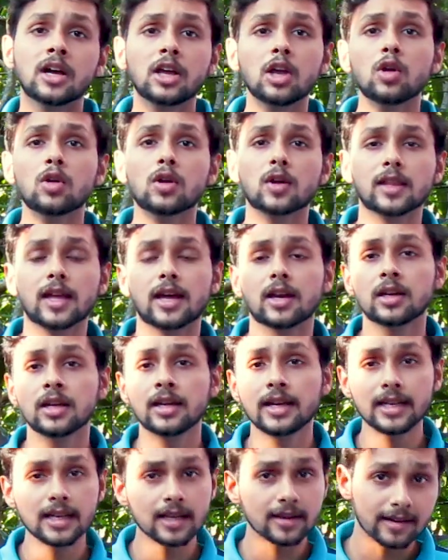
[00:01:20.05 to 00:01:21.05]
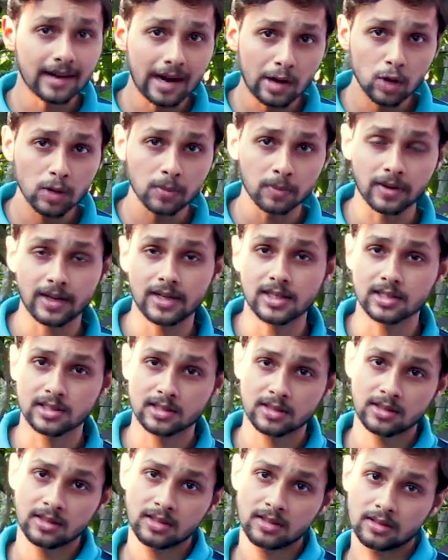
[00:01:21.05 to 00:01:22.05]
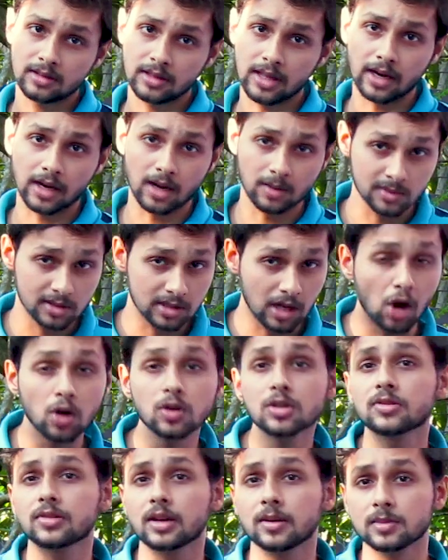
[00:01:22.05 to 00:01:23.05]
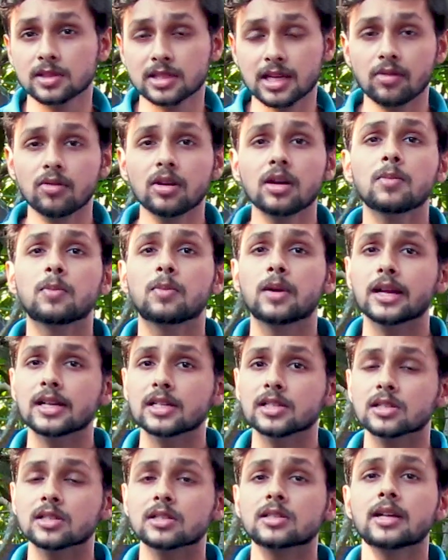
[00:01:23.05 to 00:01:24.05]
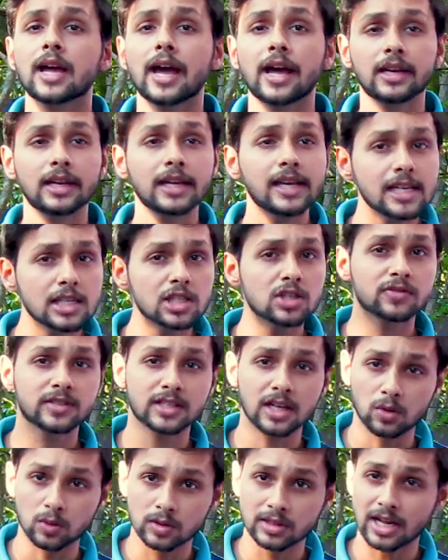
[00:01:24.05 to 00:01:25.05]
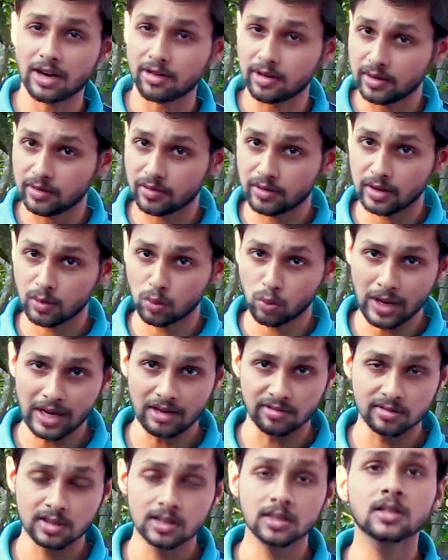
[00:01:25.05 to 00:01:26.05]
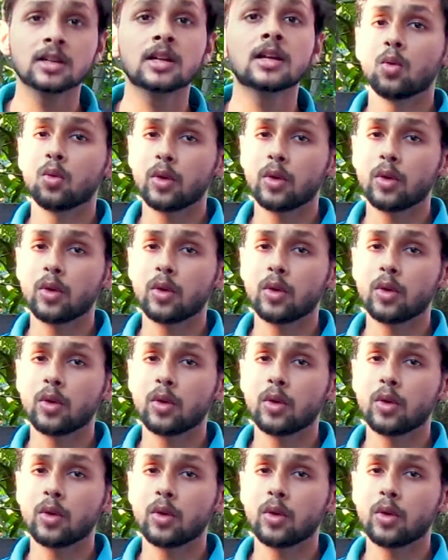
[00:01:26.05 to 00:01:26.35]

You know that in a crowded place, there come sounds from several places and each of sounds have different waves.